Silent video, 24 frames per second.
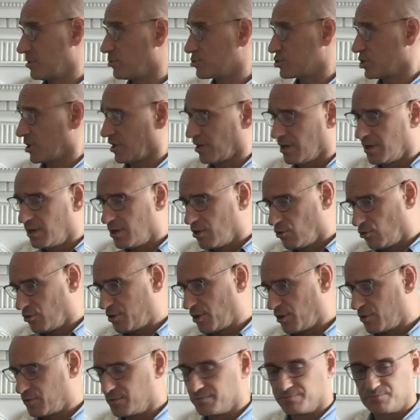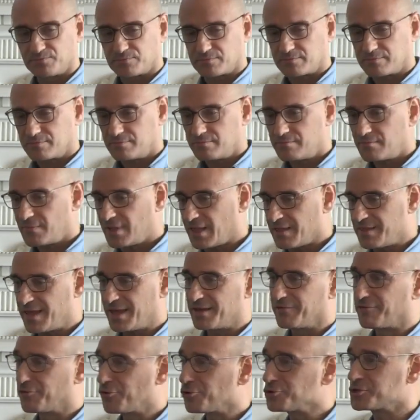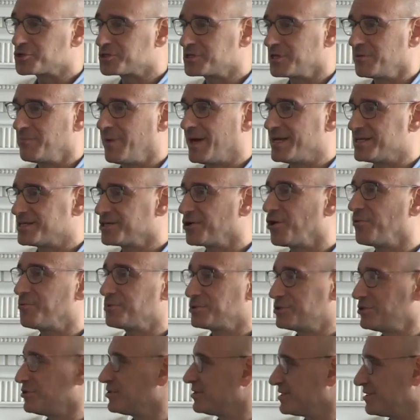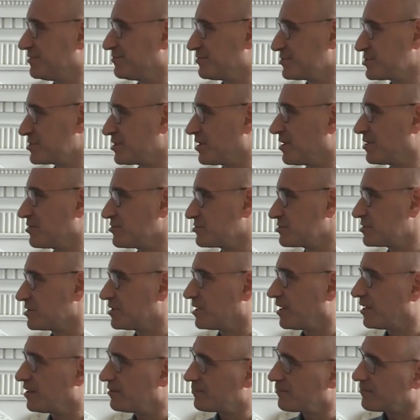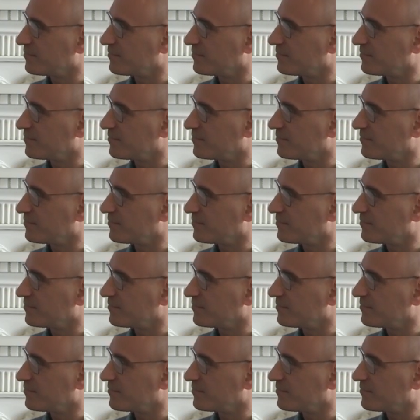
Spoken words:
logic. Although that, of course, is the amazing opportunity for CIOs today.